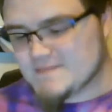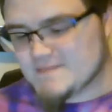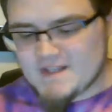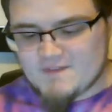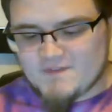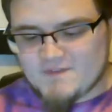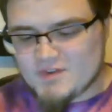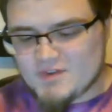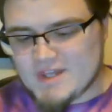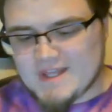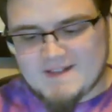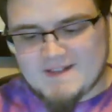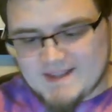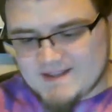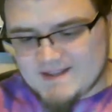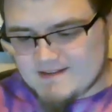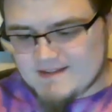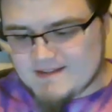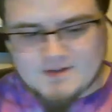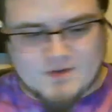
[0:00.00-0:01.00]
If you like
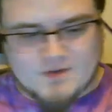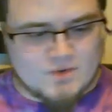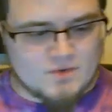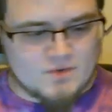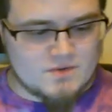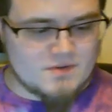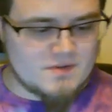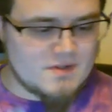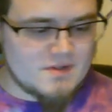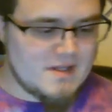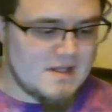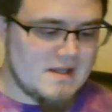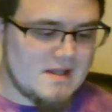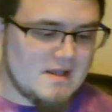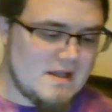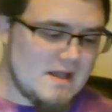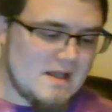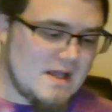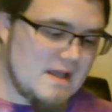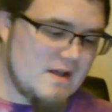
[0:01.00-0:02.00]
that, then cool.
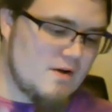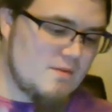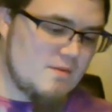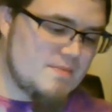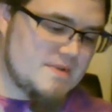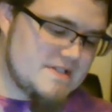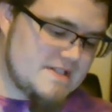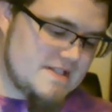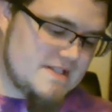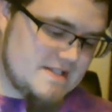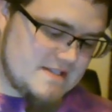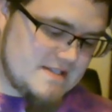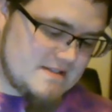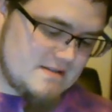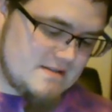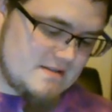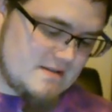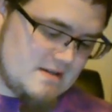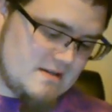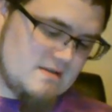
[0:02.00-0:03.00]
I hope this
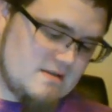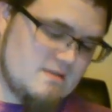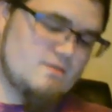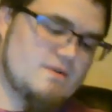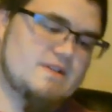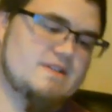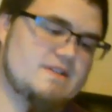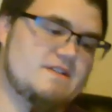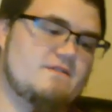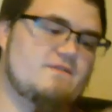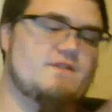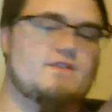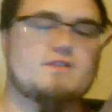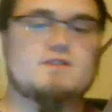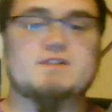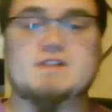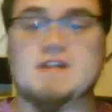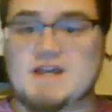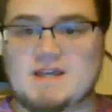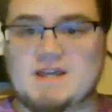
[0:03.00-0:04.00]
isn't a waste of your
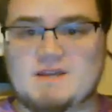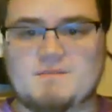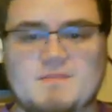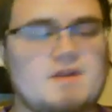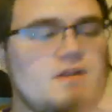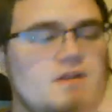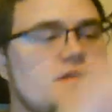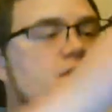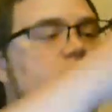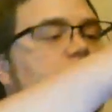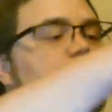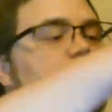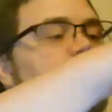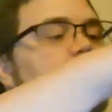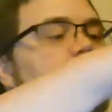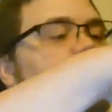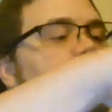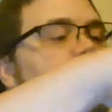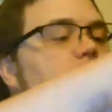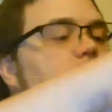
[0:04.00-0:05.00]
time.
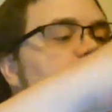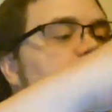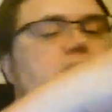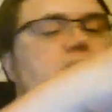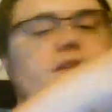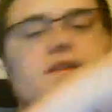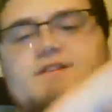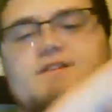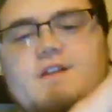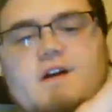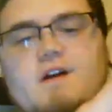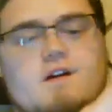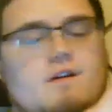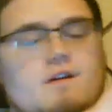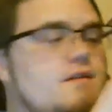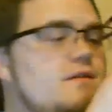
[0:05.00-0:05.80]
And let's talk.